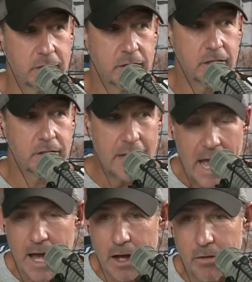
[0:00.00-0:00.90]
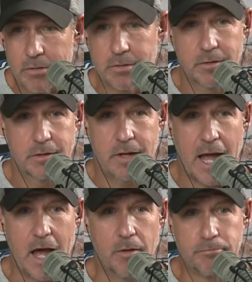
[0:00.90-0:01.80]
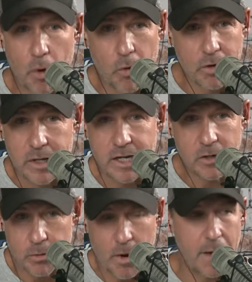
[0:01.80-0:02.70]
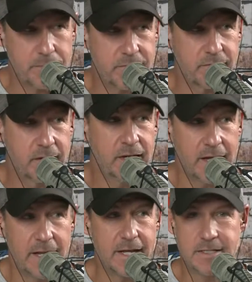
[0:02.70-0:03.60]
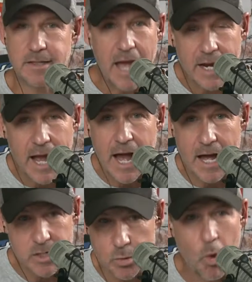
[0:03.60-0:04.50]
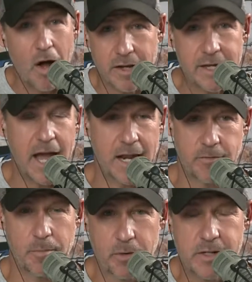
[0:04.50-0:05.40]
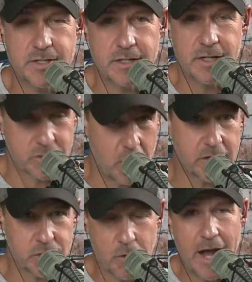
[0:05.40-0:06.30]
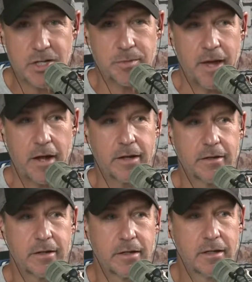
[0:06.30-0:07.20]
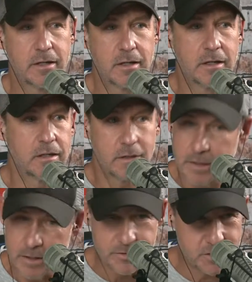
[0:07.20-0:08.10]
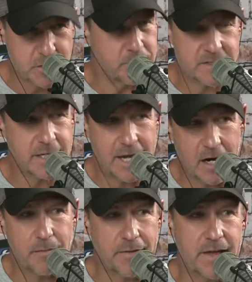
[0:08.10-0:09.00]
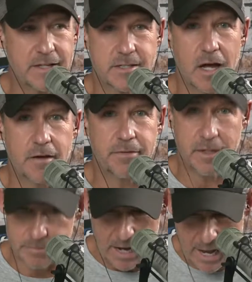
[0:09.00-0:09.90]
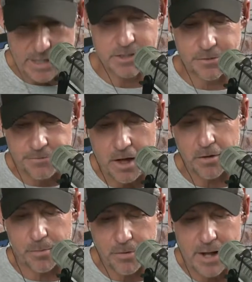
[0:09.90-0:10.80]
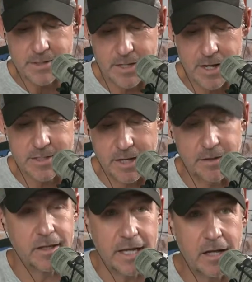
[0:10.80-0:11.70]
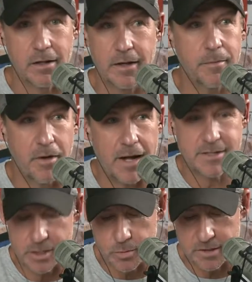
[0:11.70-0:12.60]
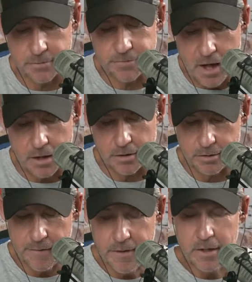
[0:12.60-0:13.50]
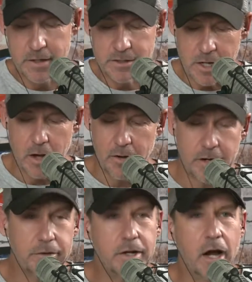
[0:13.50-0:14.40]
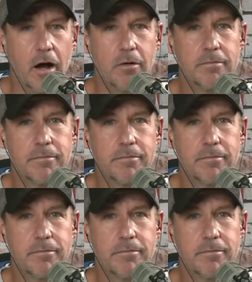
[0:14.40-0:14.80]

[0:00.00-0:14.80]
Now, how morally corrupt it is that that guy's walking out of a prison and talking trash about it, the legal system doesn't care about that stuff. It has to follow the process, and legally, the process wasn't followed. So here you go.